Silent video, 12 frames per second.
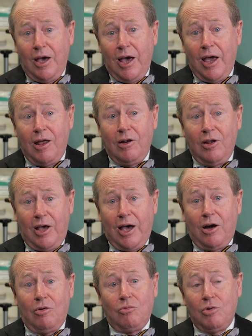and
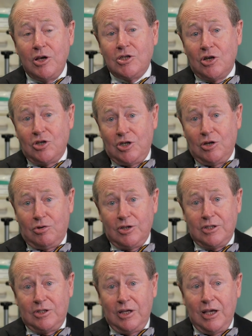our research
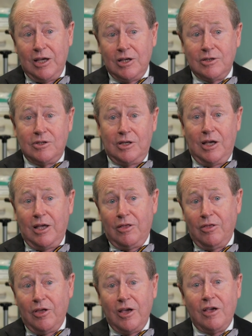interest is
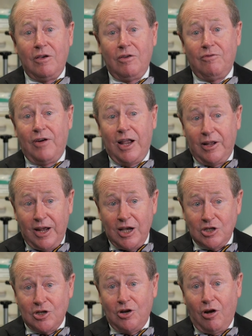in the
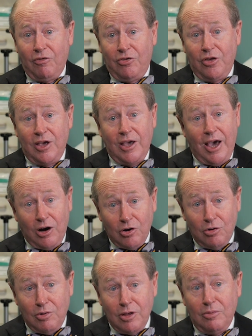validation of the
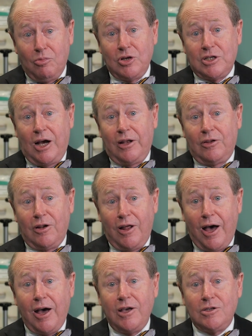algorithm which
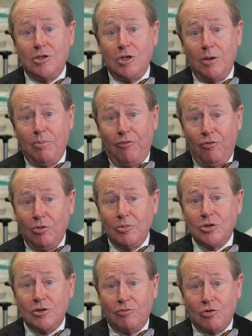underlies the
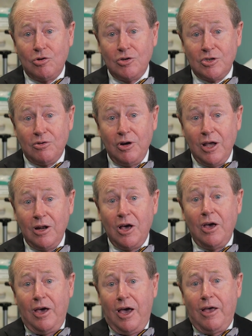performance of TruScreen
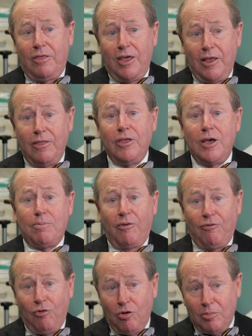and then the
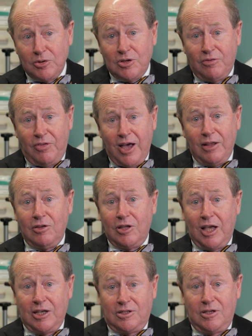performance of that
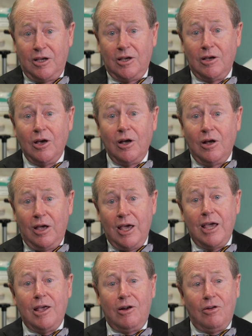testing
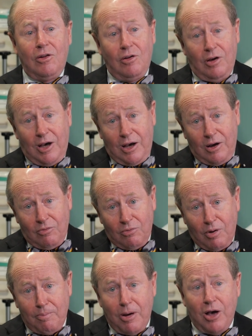in
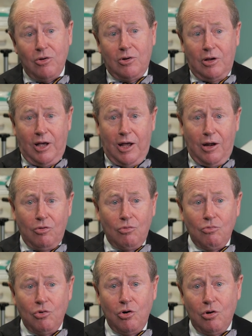remote and
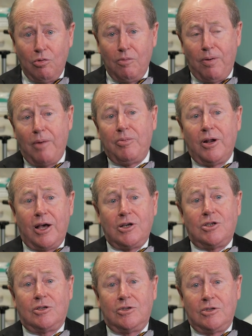rural
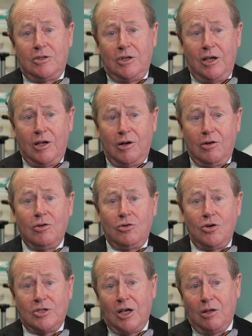populations in
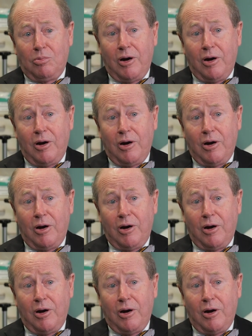New South